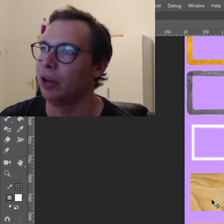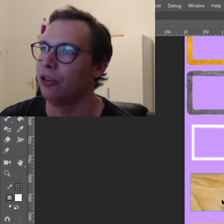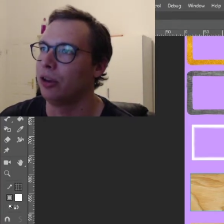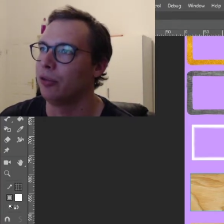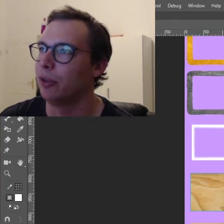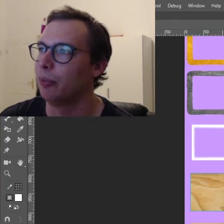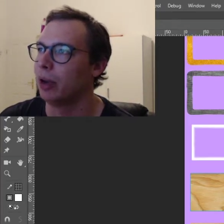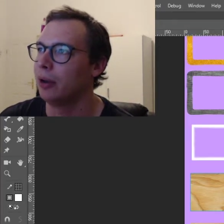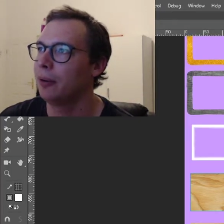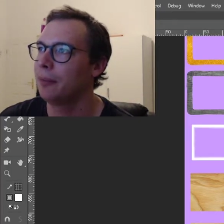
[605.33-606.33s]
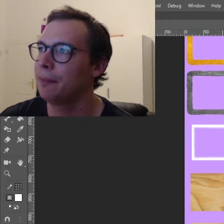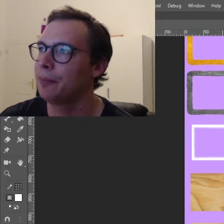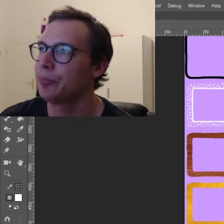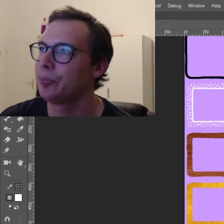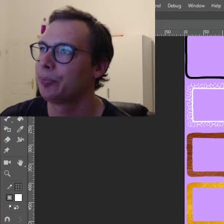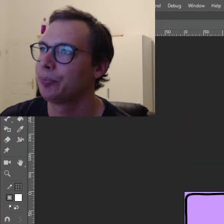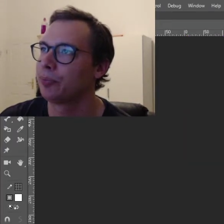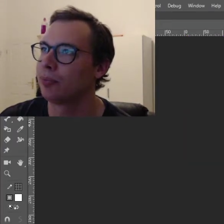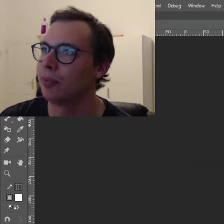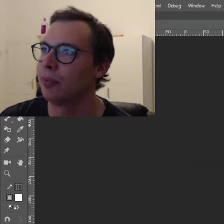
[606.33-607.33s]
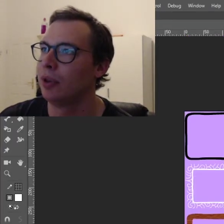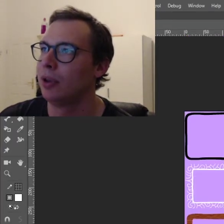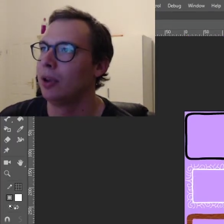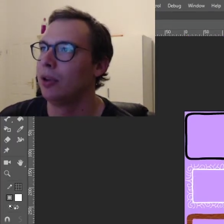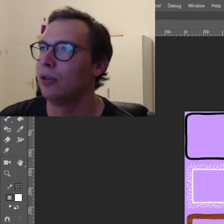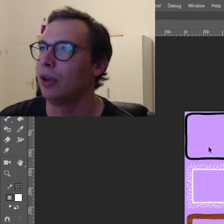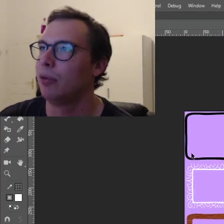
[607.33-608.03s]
sheet for the button. So you have a